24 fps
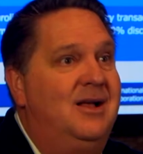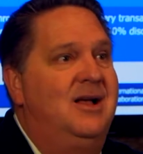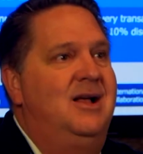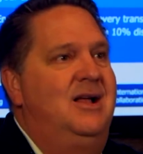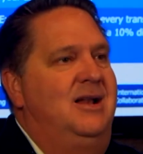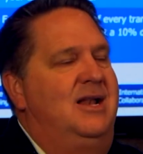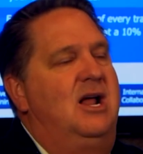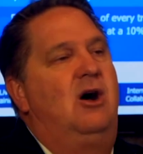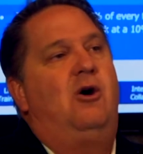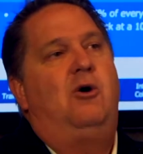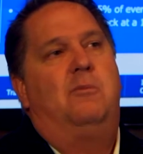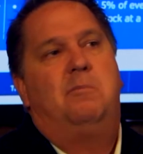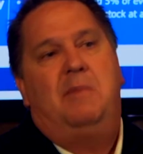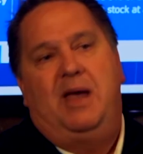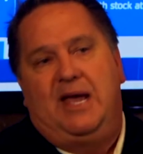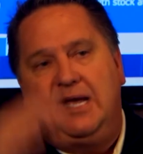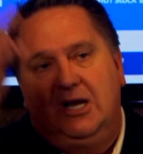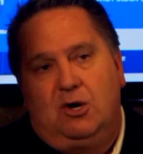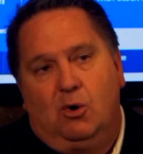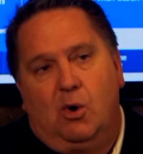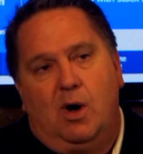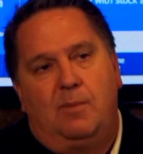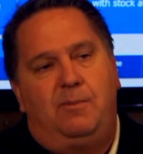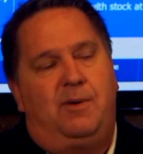Now, it may
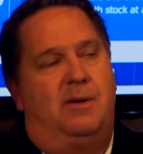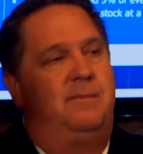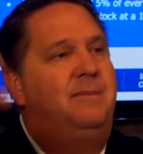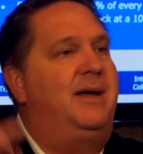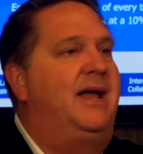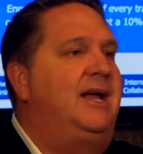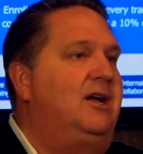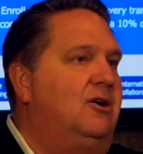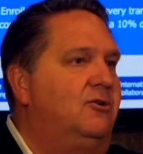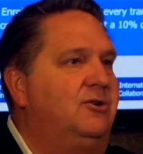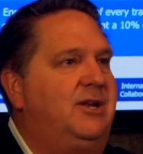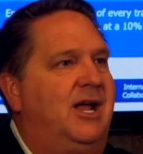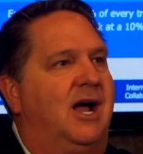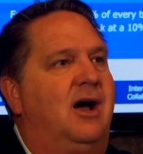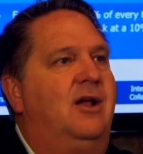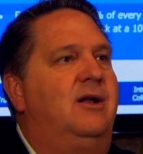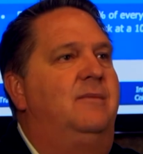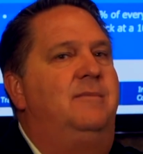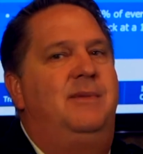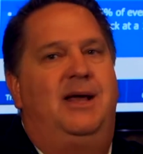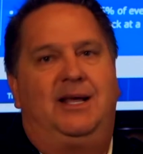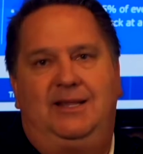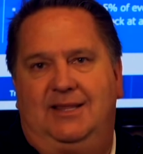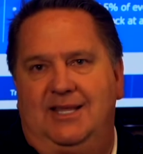go up, it may go down,
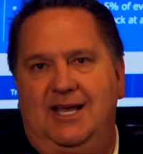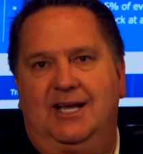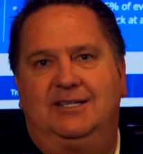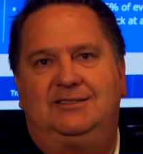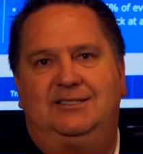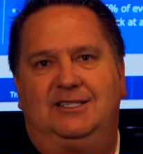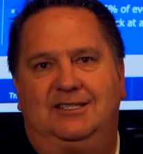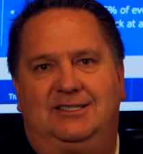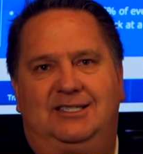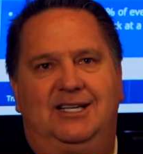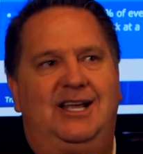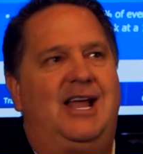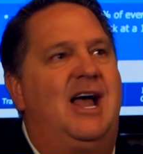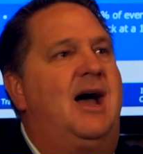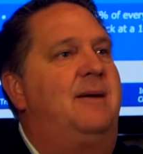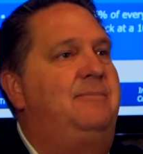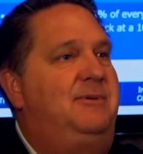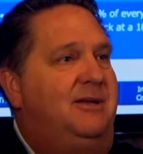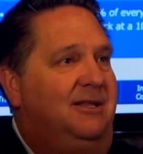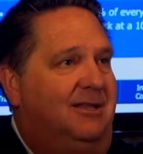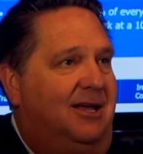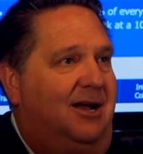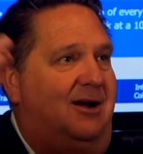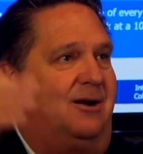make the SEC happy
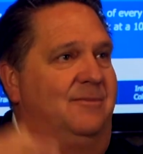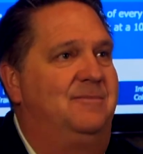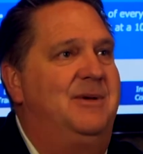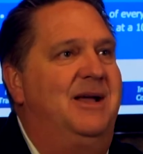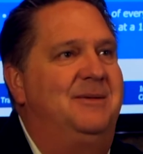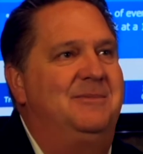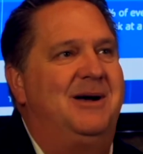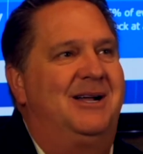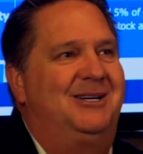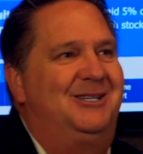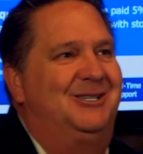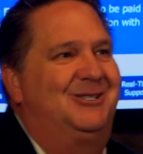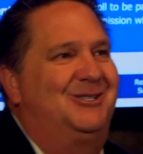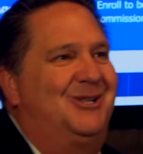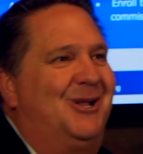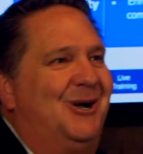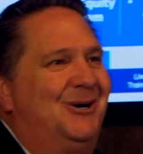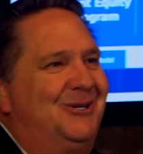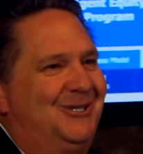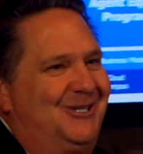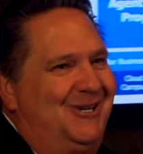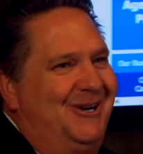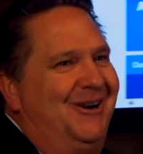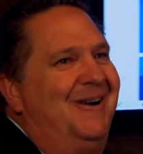there. Be my
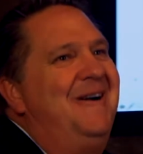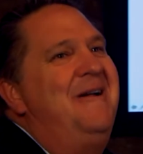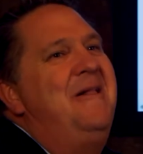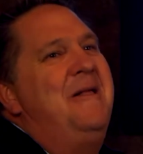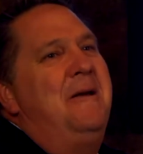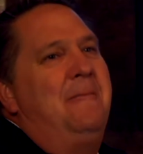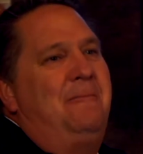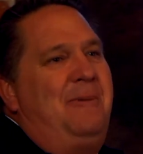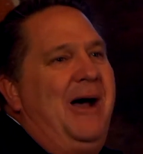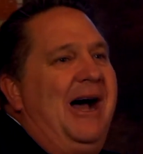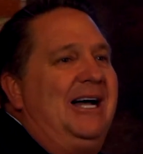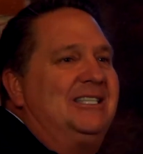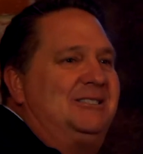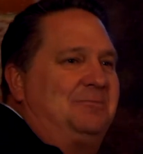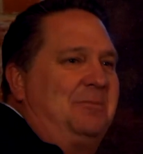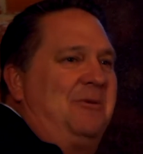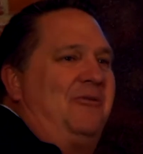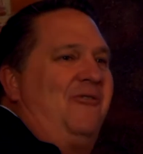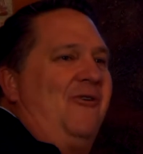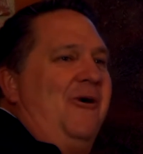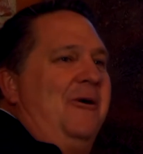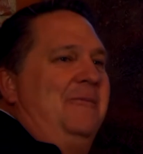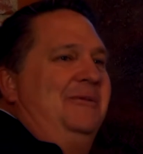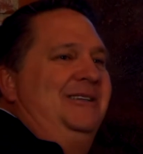disclosure. Past
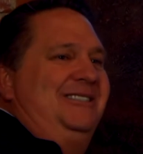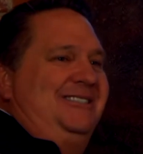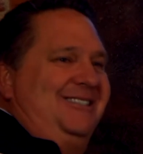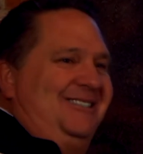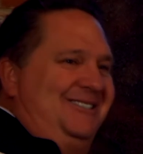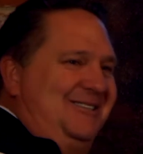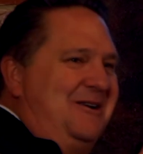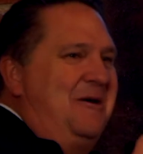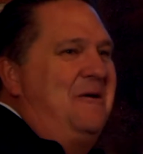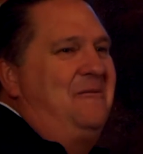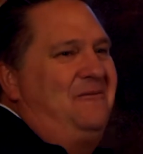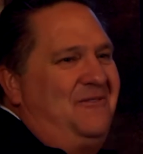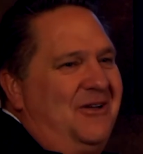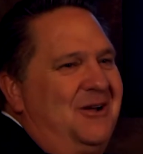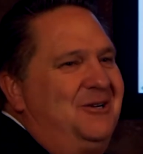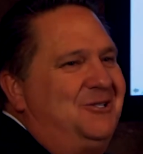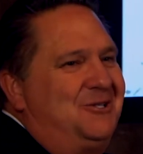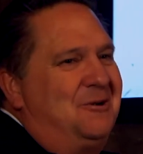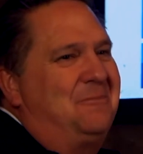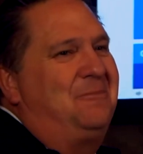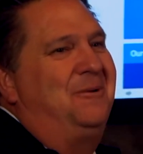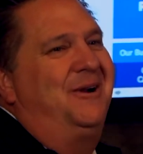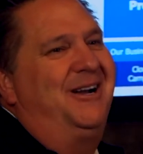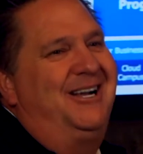performance is no future
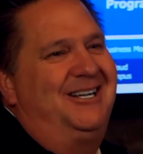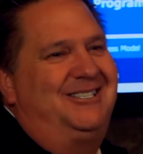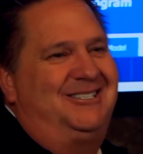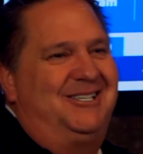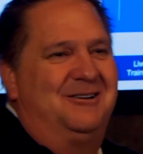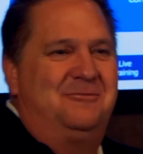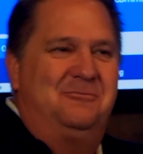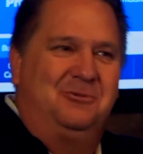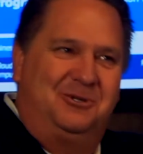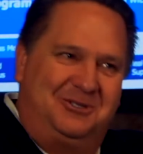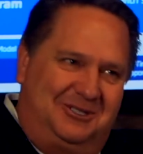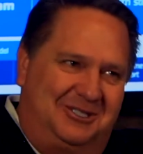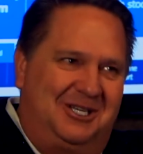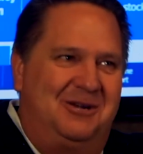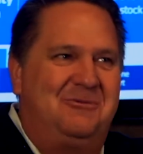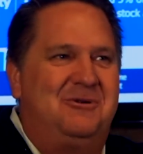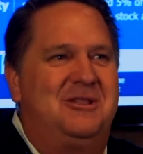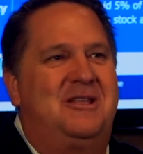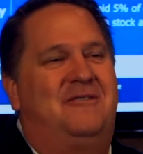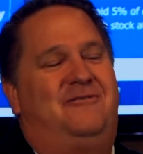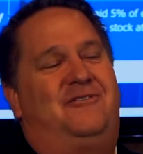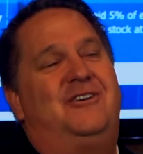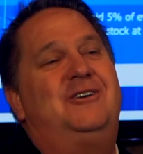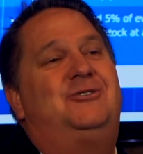prediction. We'll see where
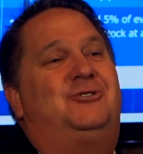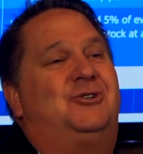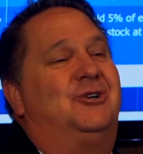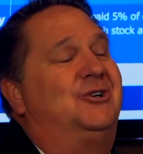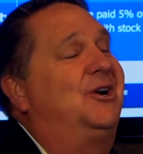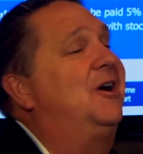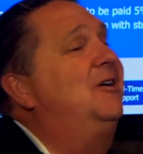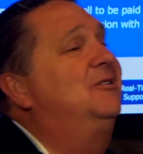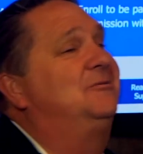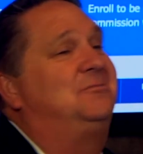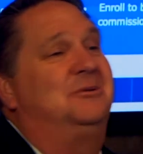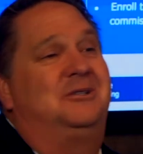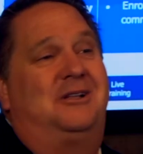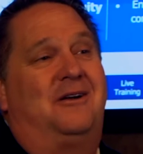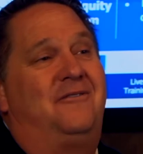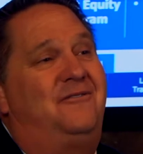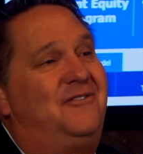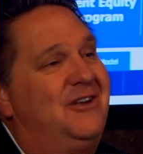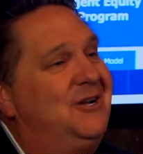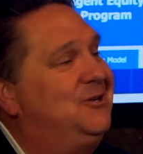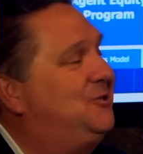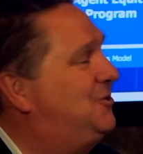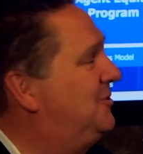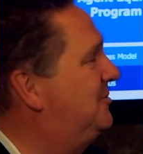the future goes, but the
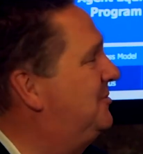future's